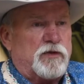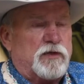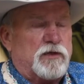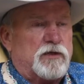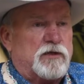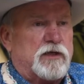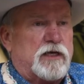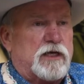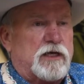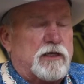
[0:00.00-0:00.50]

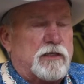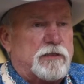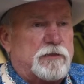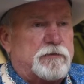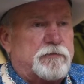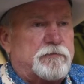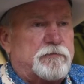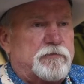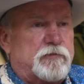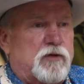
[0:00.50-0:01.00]

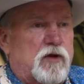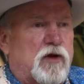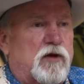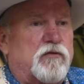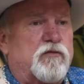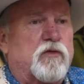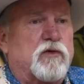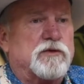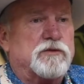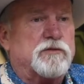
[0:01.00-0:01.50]
the law
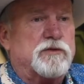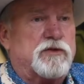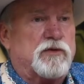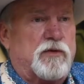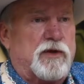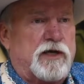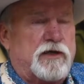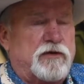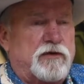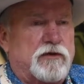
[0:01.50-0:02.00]
enforcement
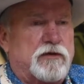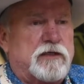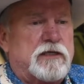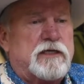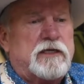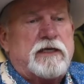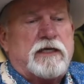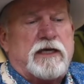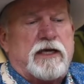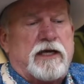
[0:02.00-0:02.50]
director,
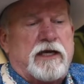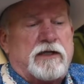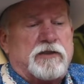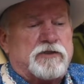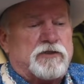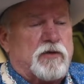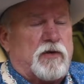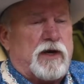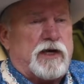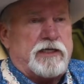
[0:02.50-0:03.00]

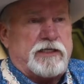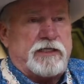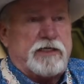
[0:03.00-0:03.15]
and so I